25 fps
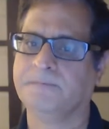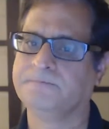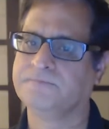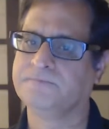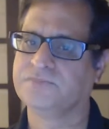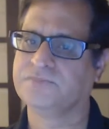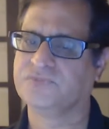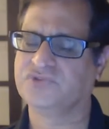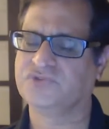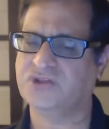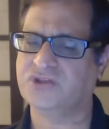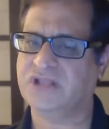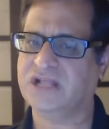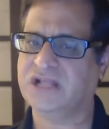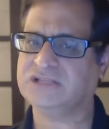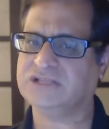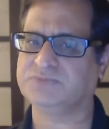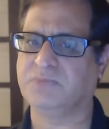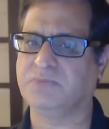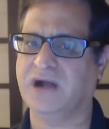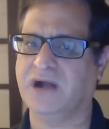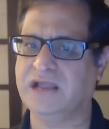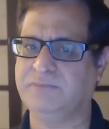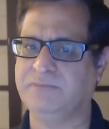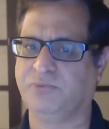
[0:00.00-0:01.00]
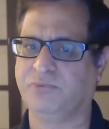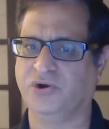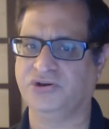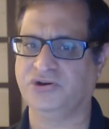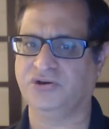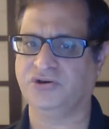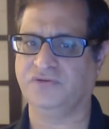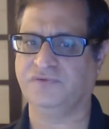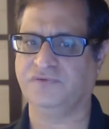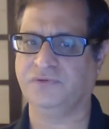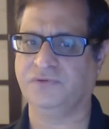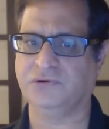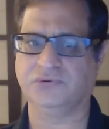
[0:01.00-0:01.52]
So that's my point
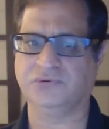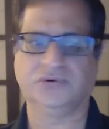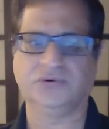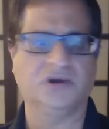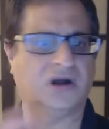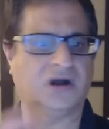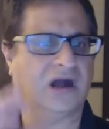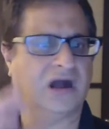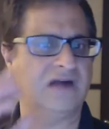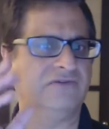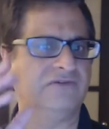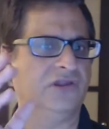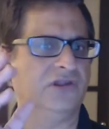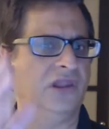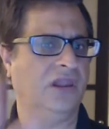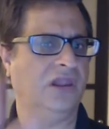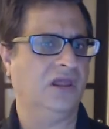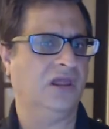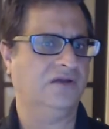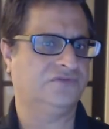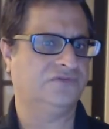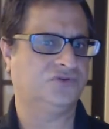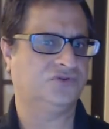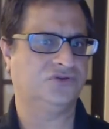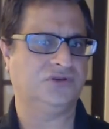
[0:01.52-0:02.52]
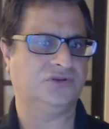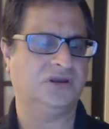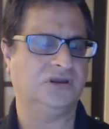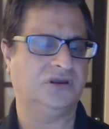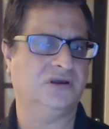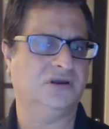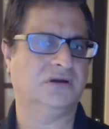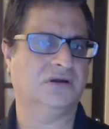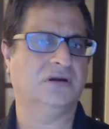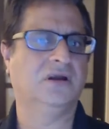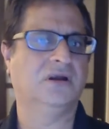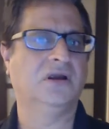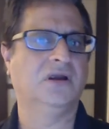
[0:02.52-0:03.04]
of view. I would love to
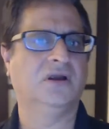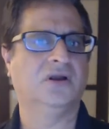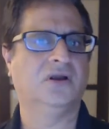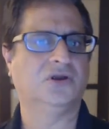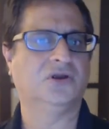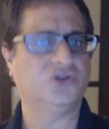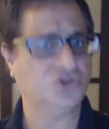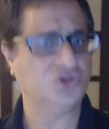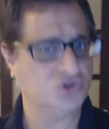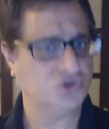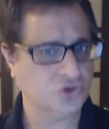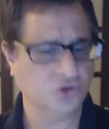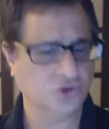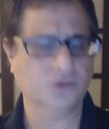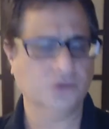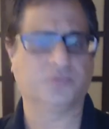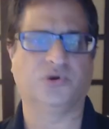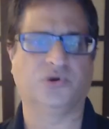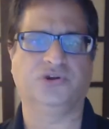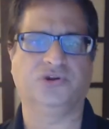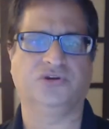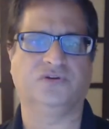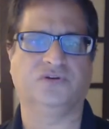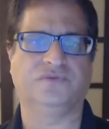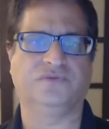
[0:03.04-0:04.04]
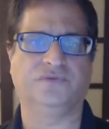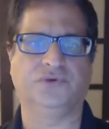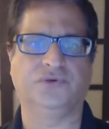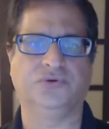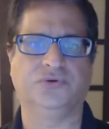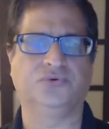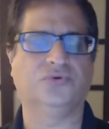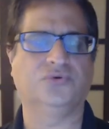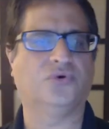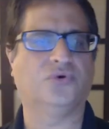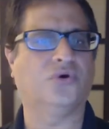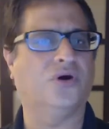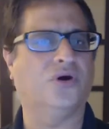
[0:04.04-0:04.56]
hear your point of
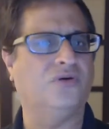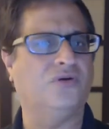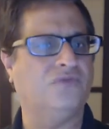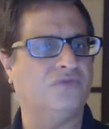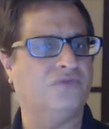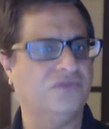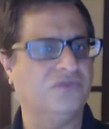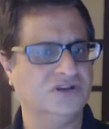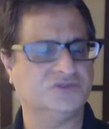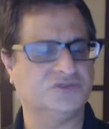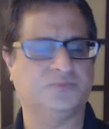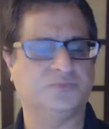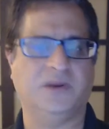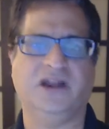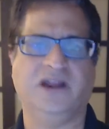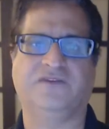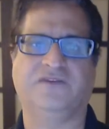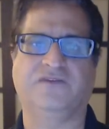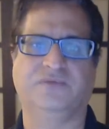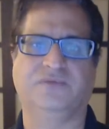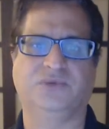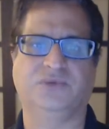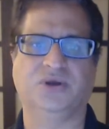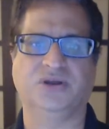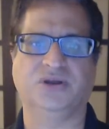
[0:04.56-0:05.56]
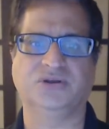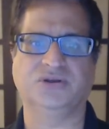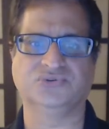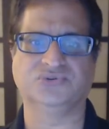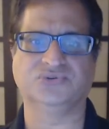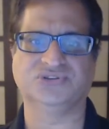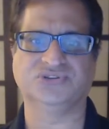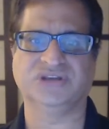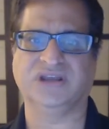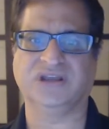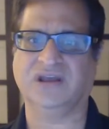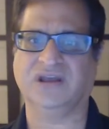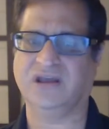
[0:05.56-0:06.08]
view on which platform you're
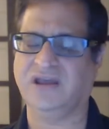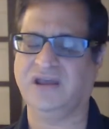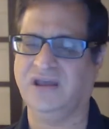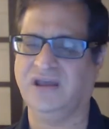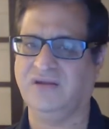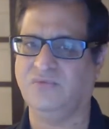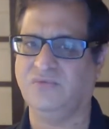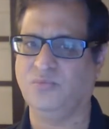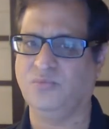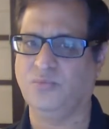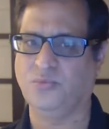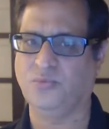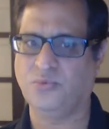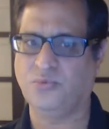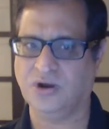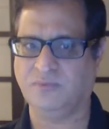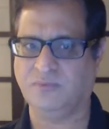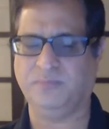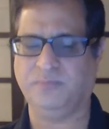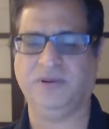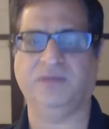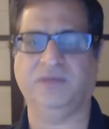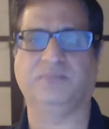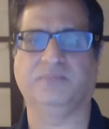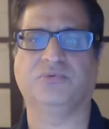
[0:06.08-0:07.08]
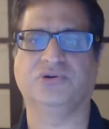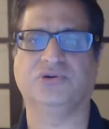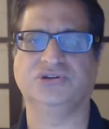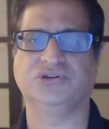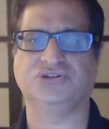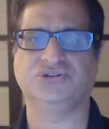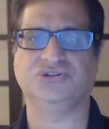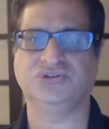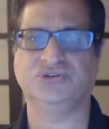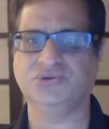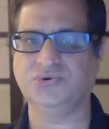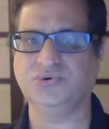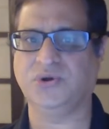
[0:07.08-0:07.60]
using and what pain
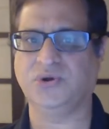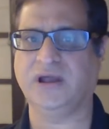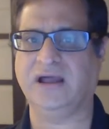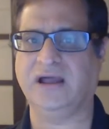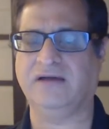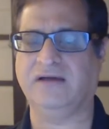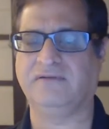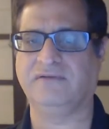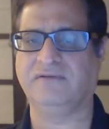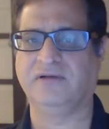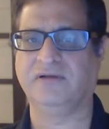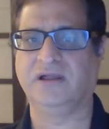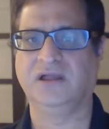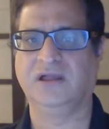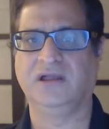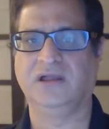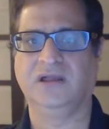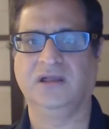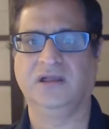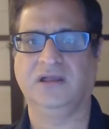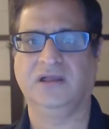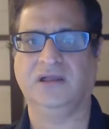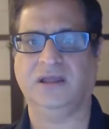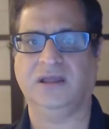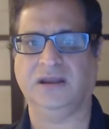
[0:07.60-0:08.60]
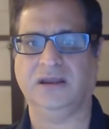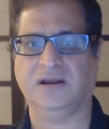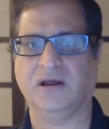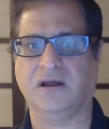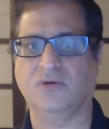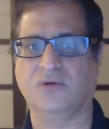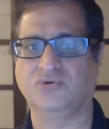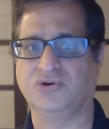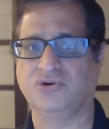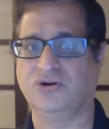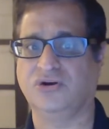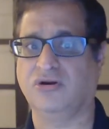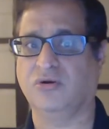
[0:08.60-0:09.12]
points you have
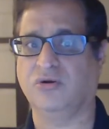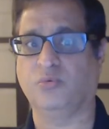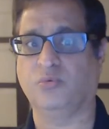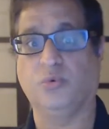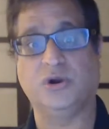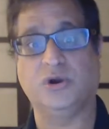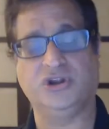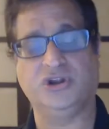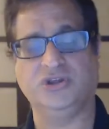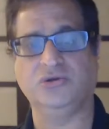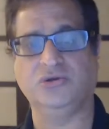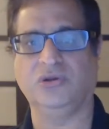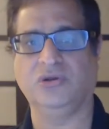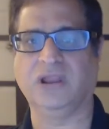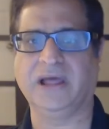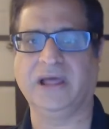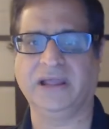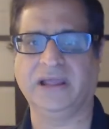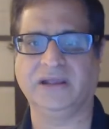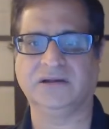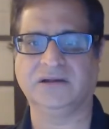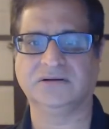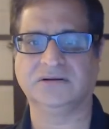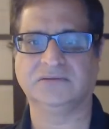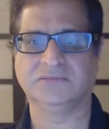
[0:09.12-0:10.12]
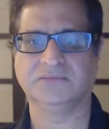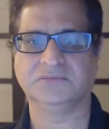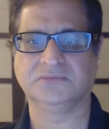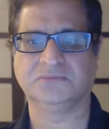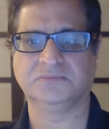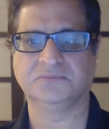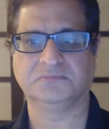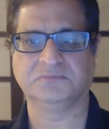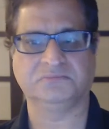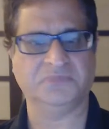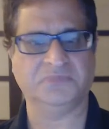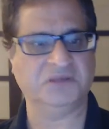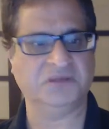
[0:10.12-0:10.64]
encountered, or what do you like.
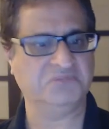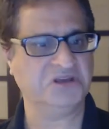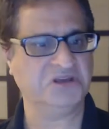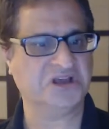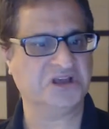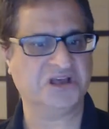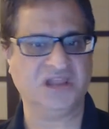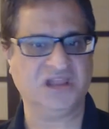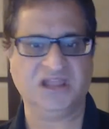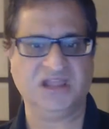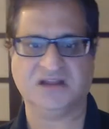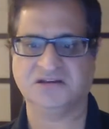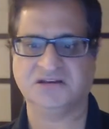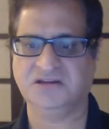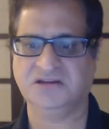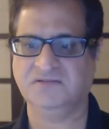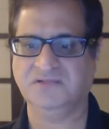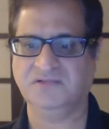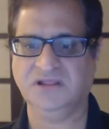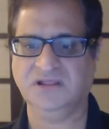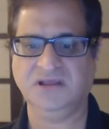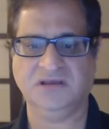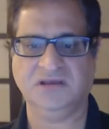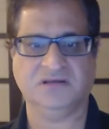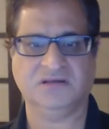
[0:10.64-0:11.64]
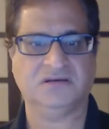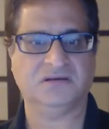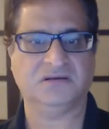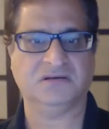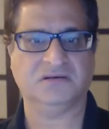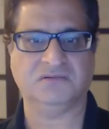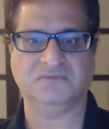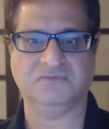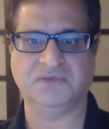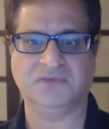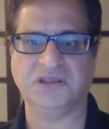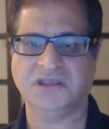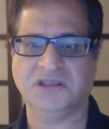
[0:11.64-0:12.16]
Maybe collectively
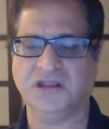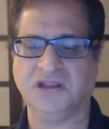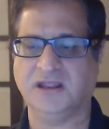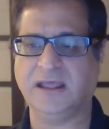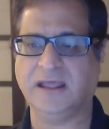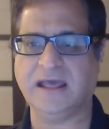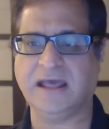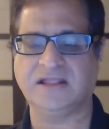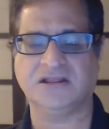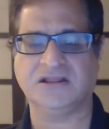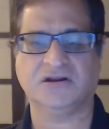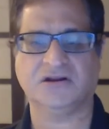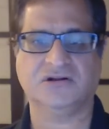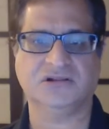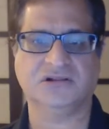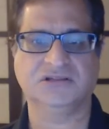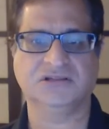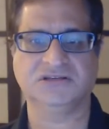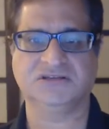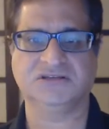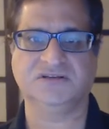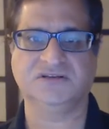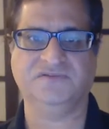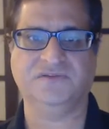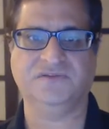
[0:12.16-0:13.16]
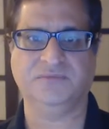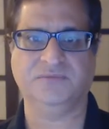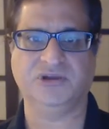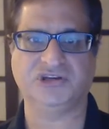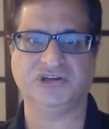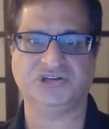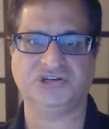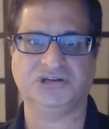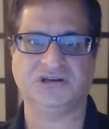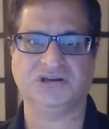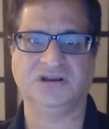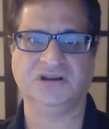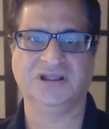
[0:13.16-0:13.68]
we can gather all this information